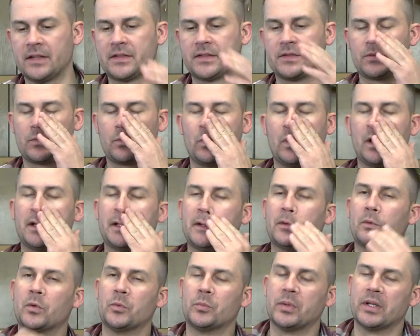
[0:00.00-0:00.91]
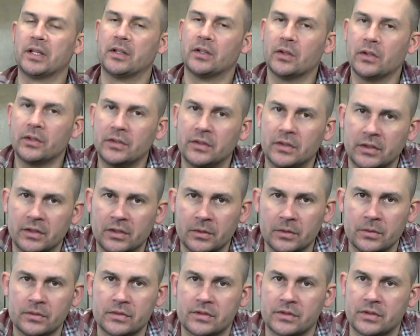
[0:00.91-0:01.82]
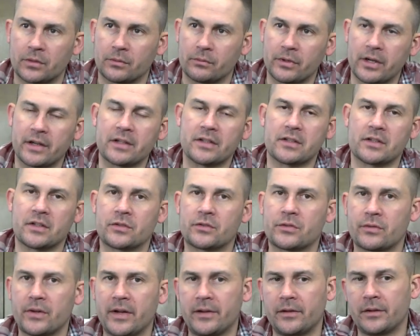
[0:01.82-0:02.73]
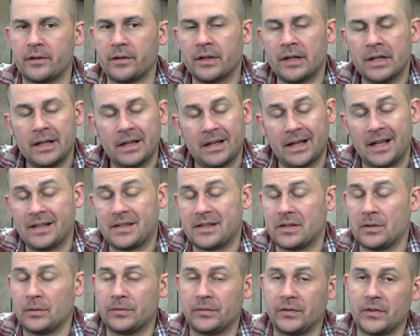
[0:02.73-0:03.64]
this is one that would be good to use to run as a trailer. I still